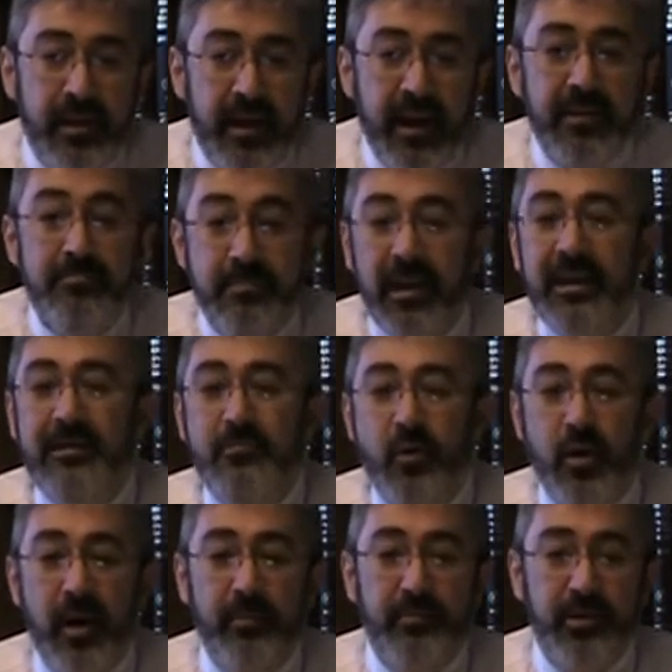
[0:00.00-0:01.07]
and many
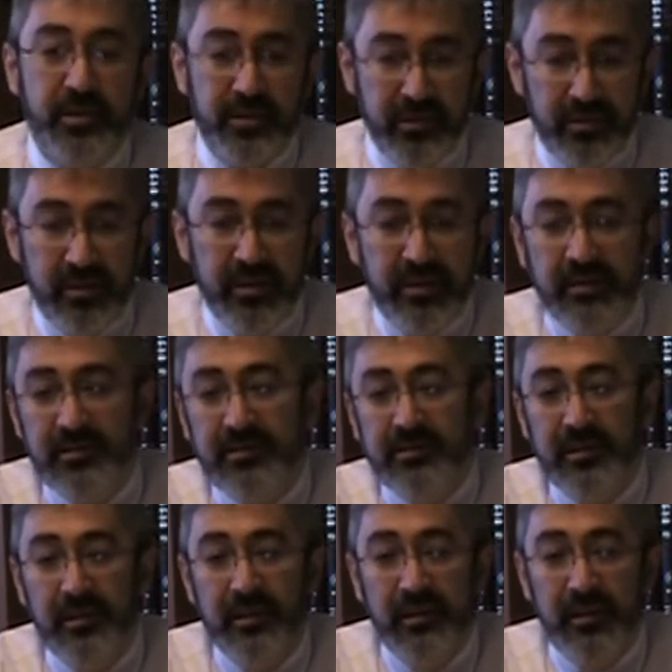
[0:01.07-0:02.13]
more opportunities